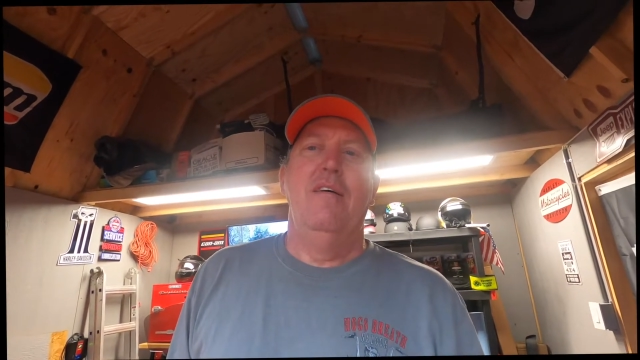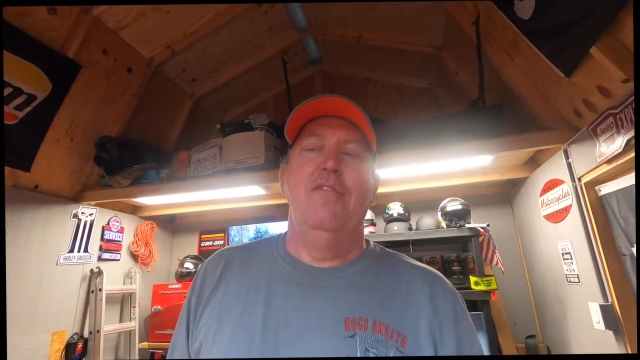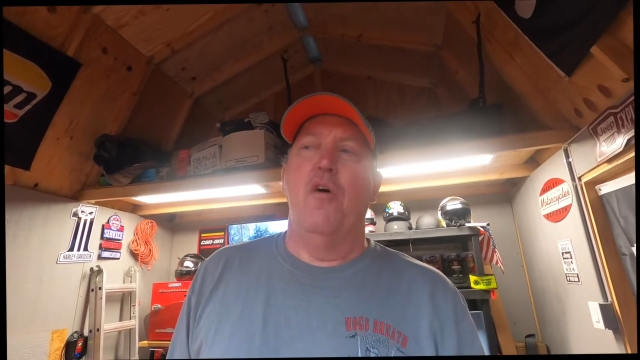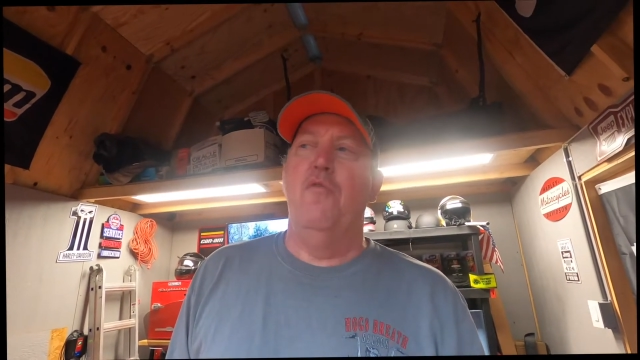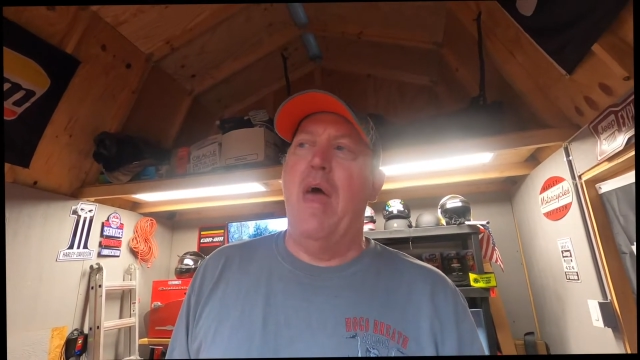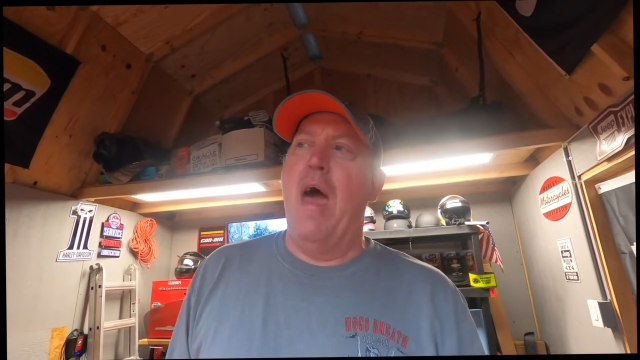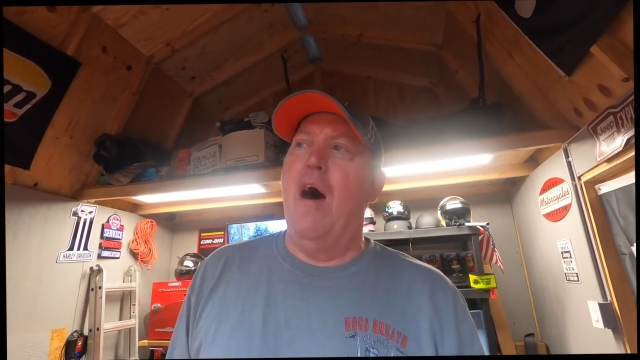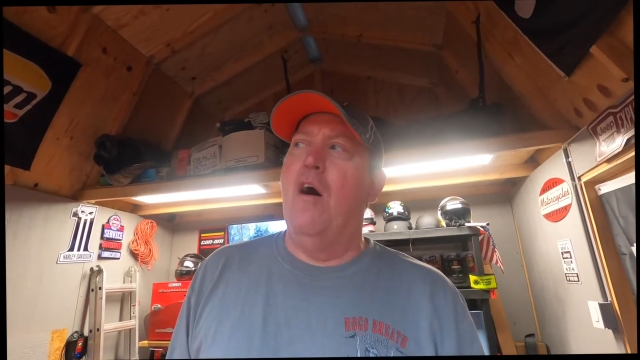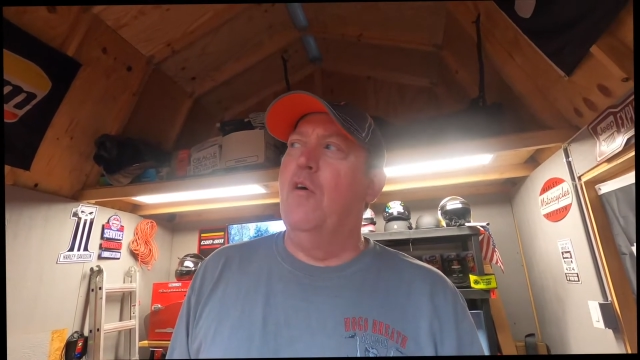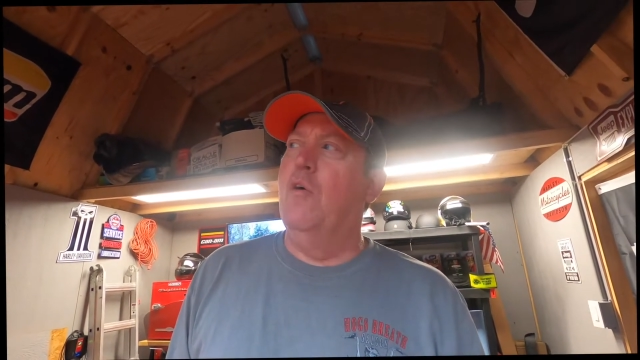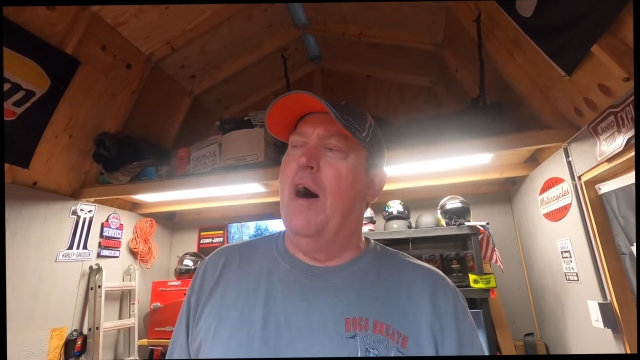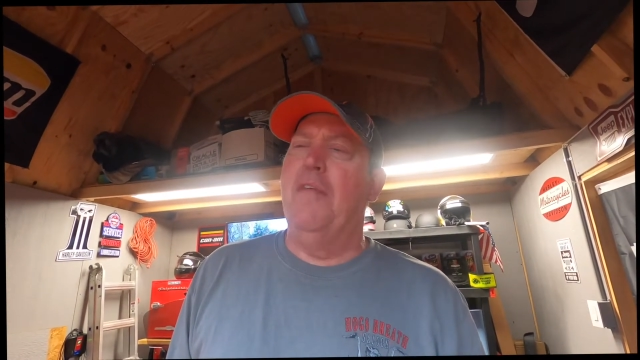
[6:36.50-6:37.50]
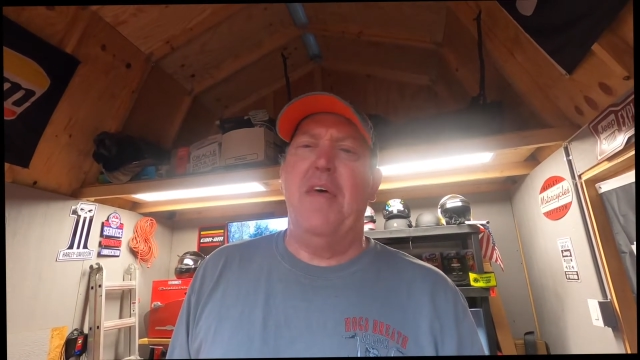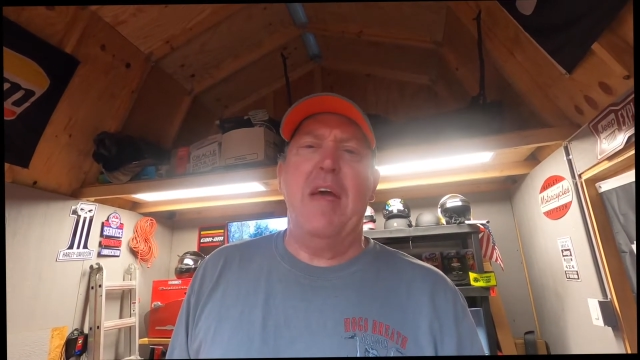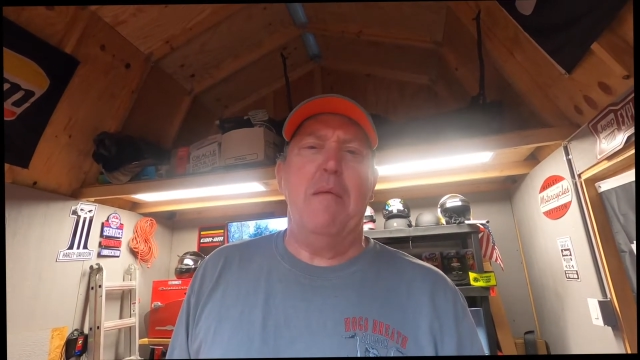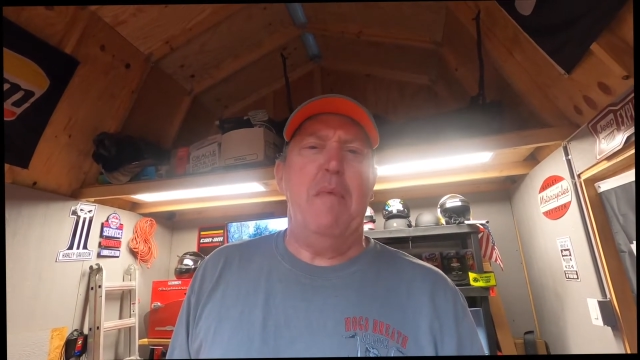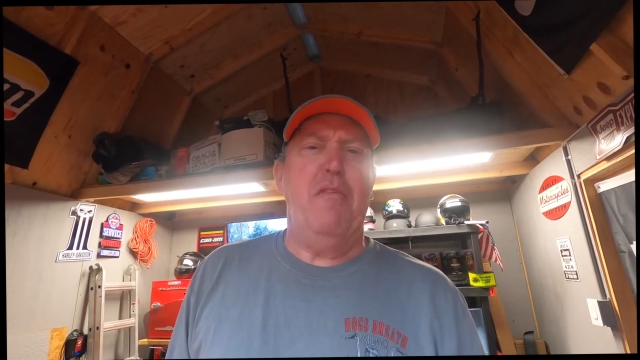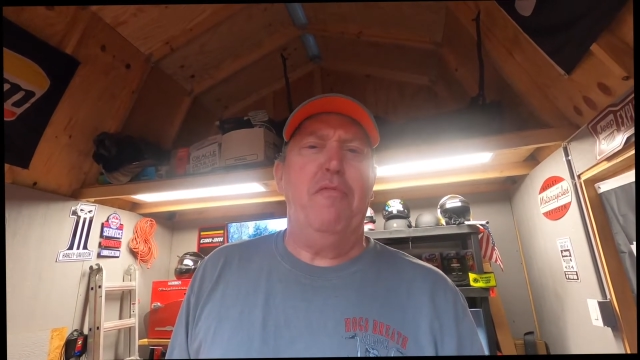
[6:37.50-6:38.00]
so now I
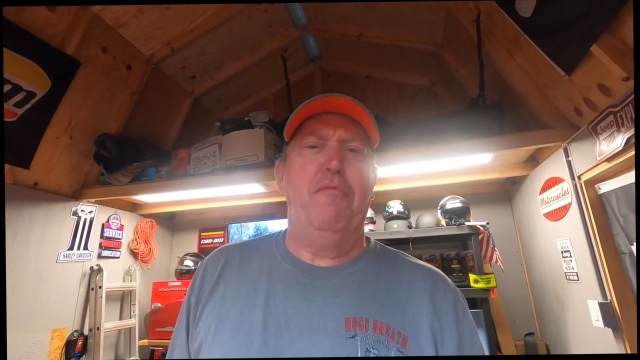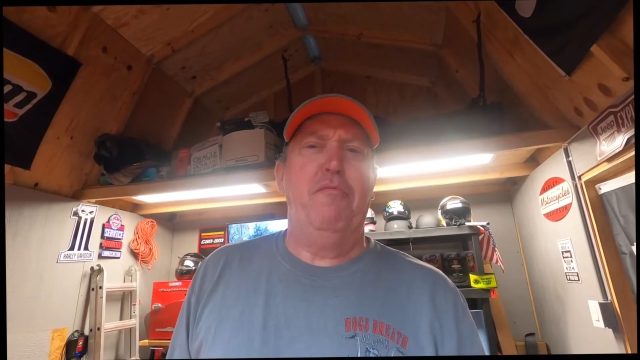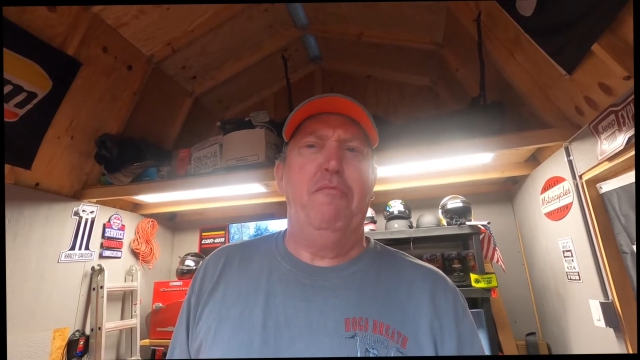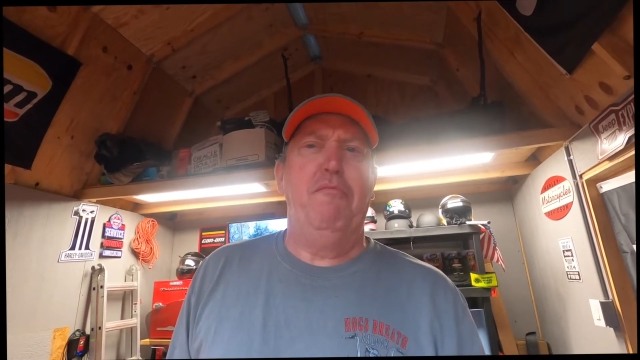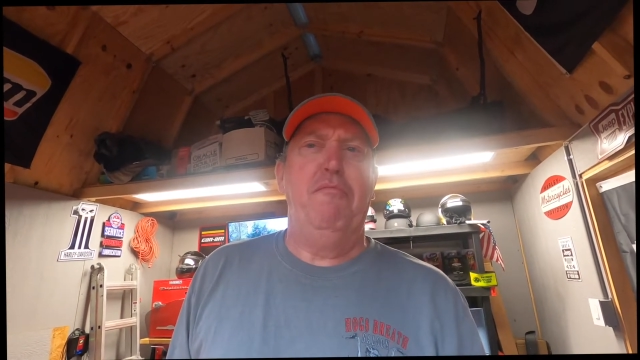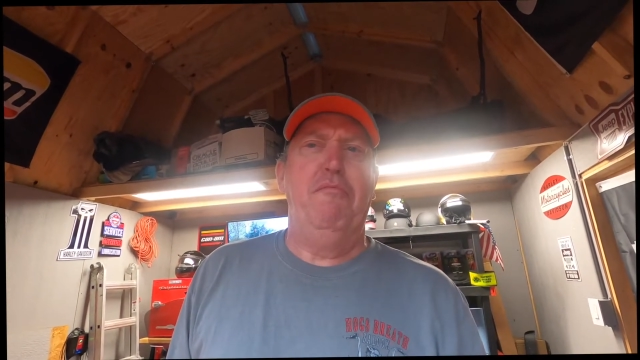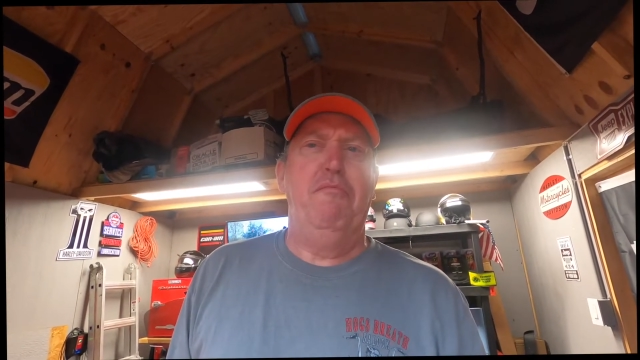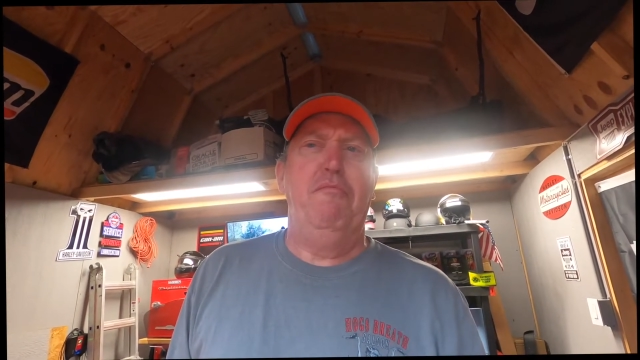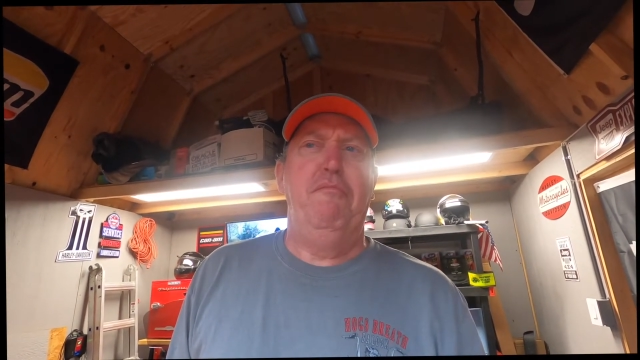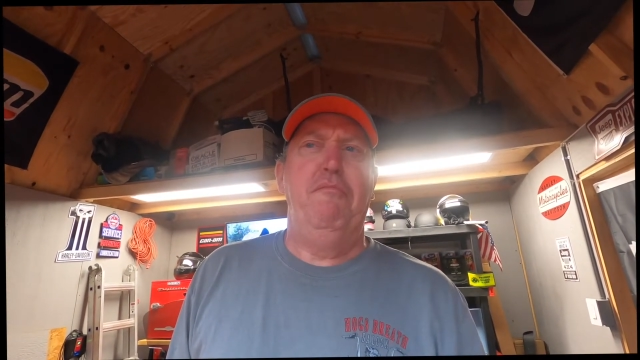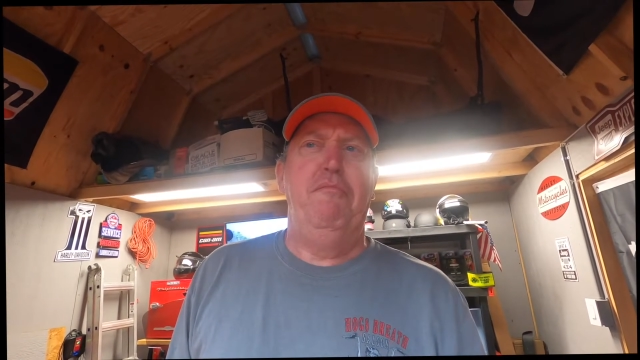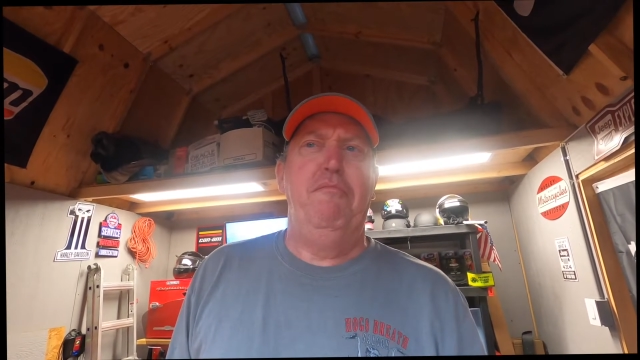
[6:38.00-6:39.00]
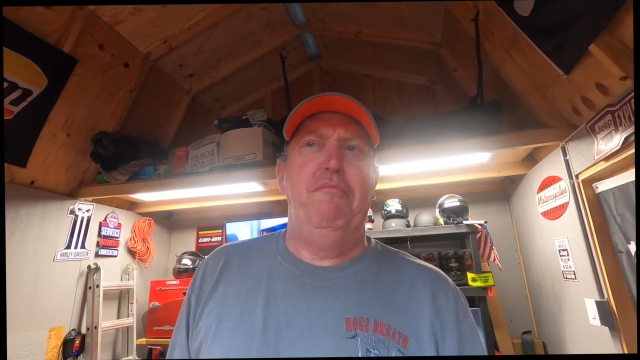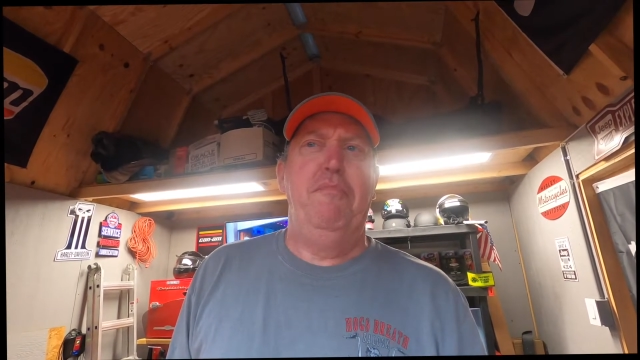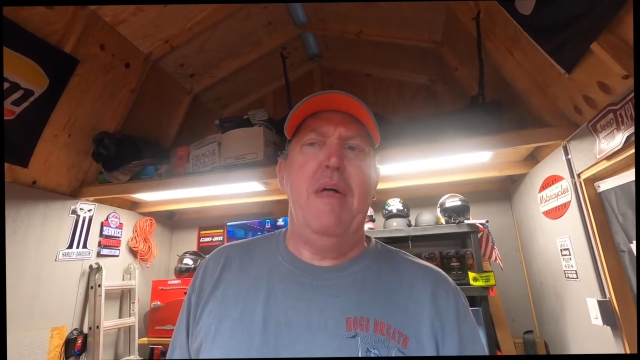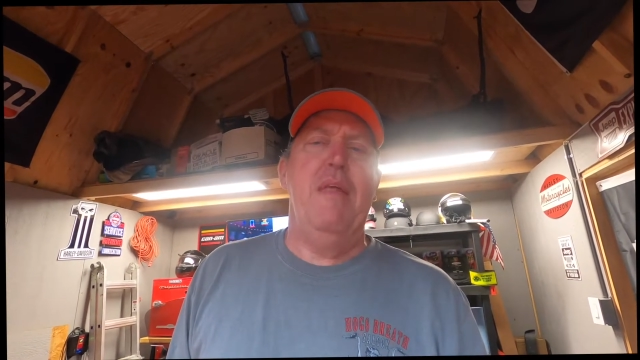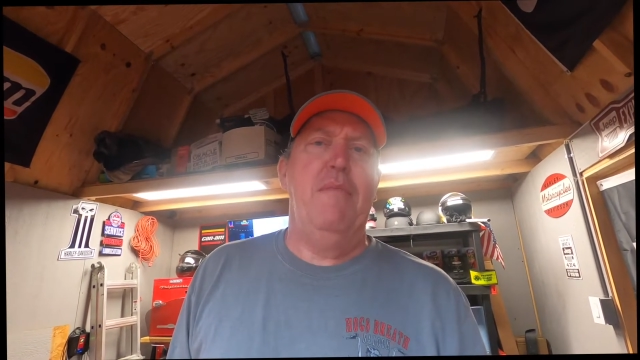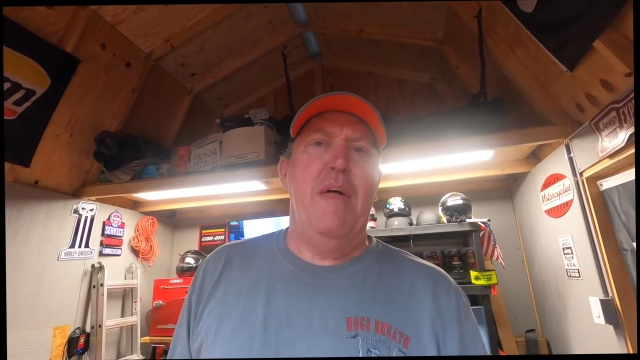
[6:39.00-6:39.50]
think I'm at.
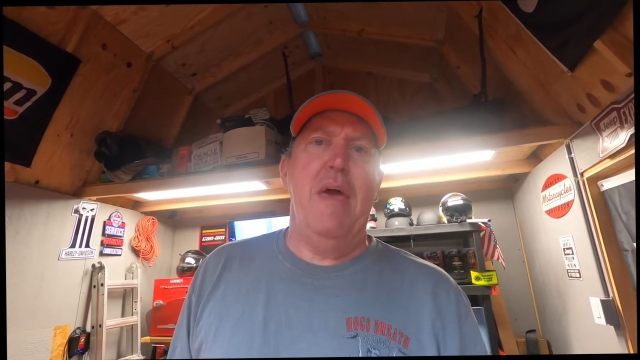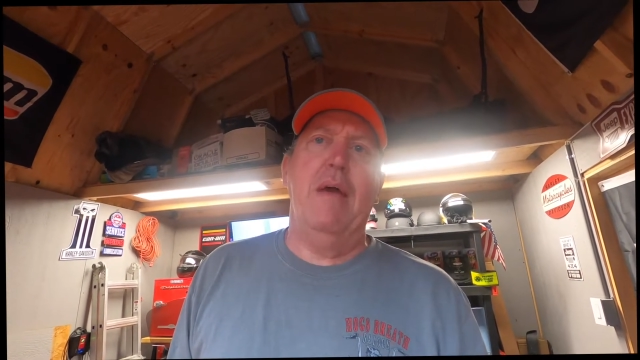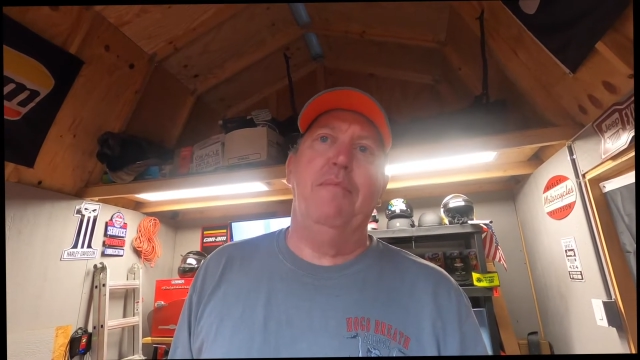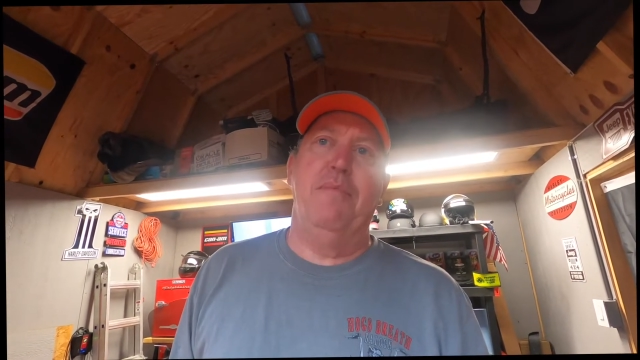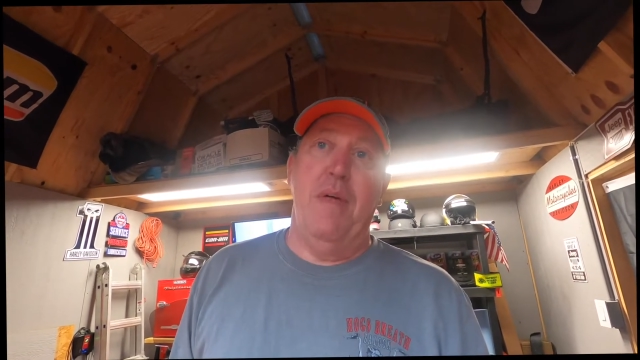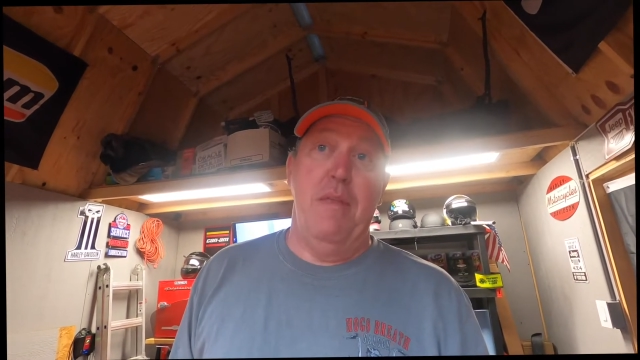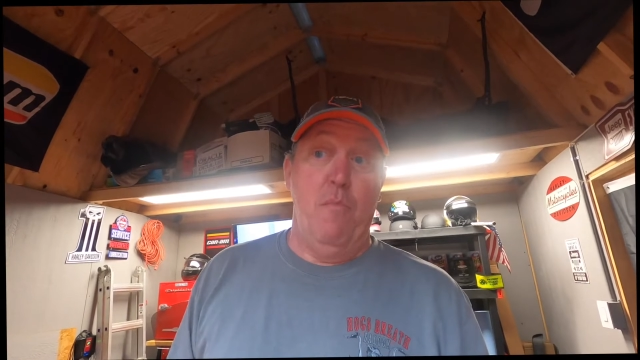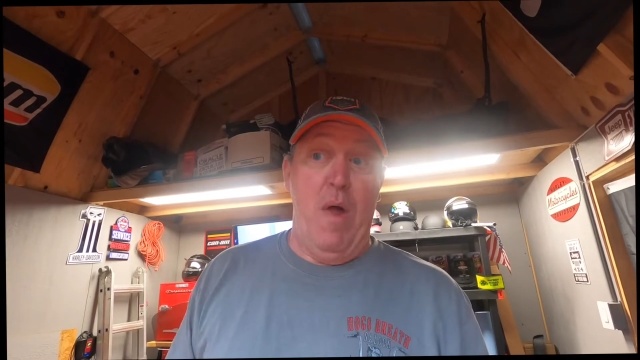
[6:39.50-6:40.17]
Then